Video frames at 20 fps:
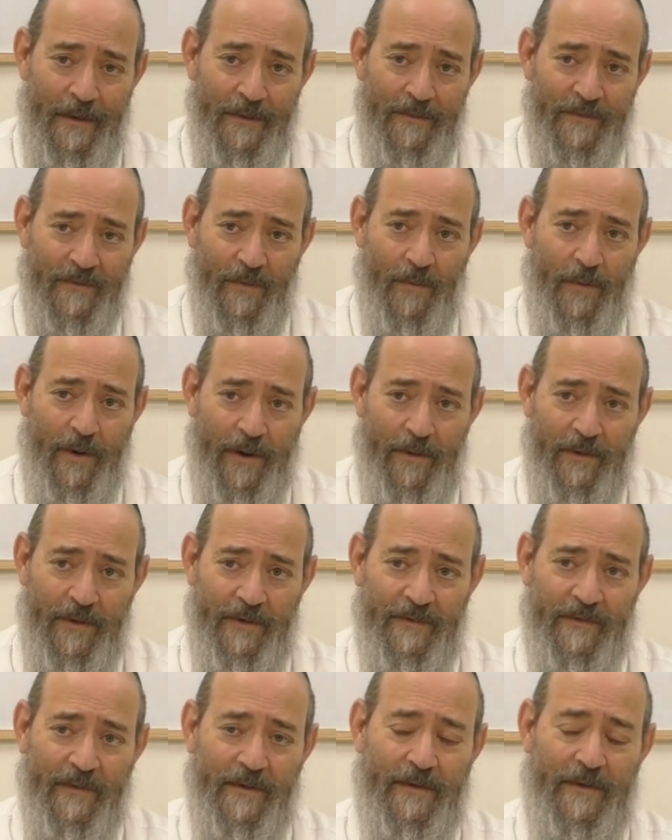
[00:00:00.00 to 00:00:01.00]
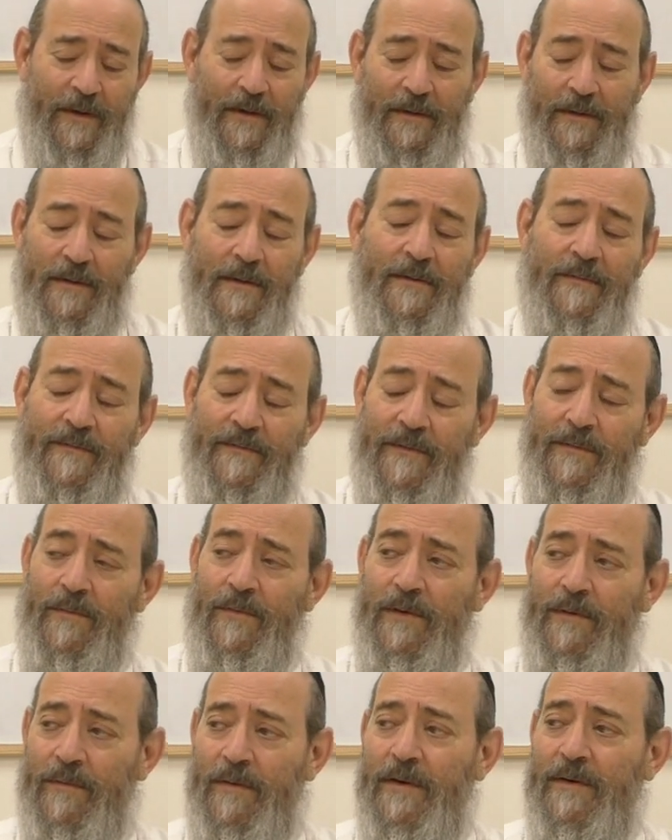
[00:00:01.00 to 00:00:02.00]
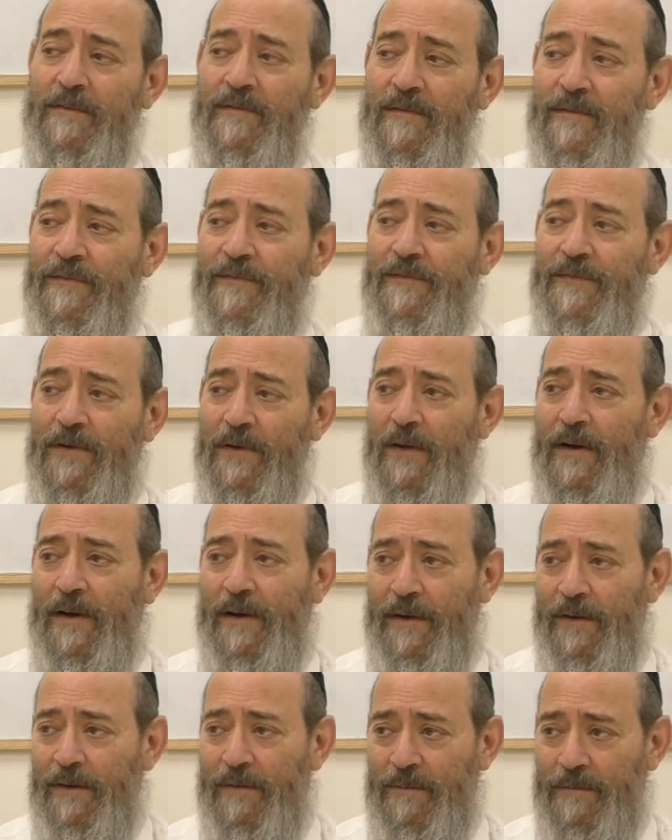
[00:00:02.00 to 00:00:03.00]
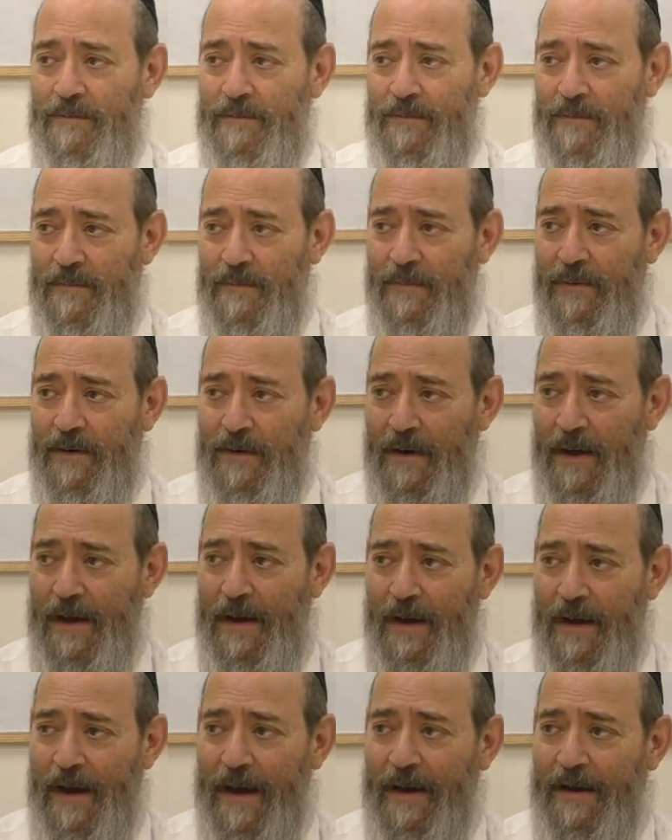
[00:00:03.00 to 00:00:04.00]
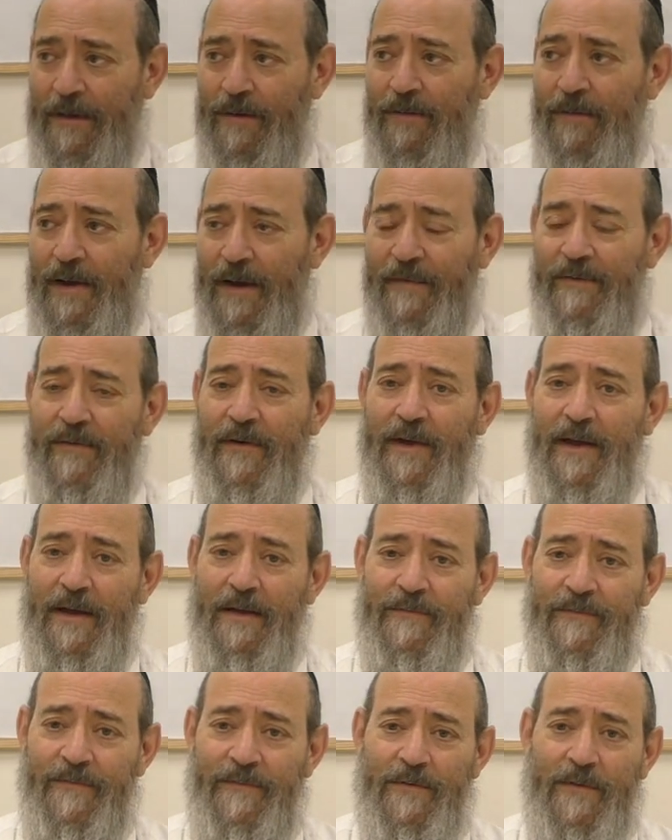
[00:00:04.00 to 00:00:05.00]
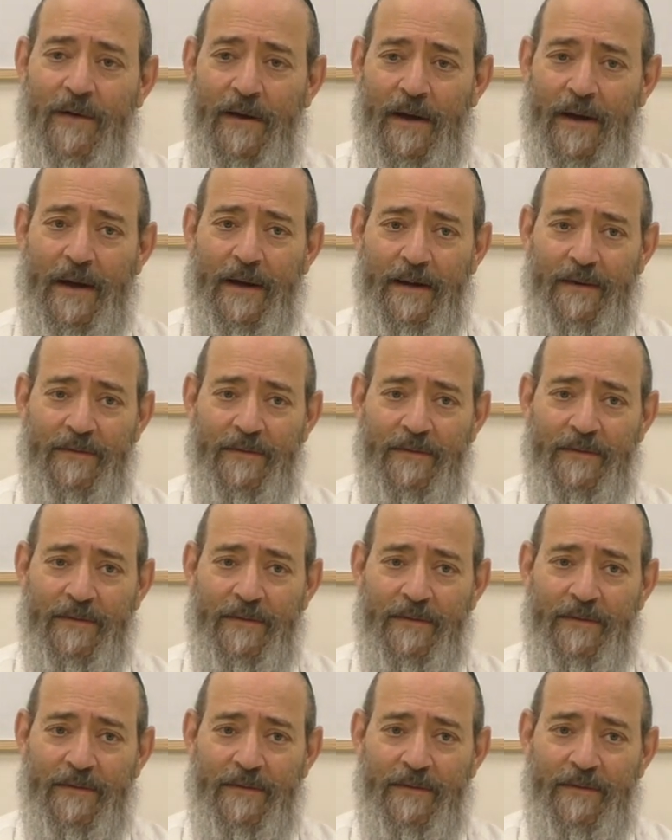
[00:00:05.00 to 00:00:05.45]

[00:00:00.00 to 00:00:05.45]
So where is it that where is the flaw here? How do you ever end up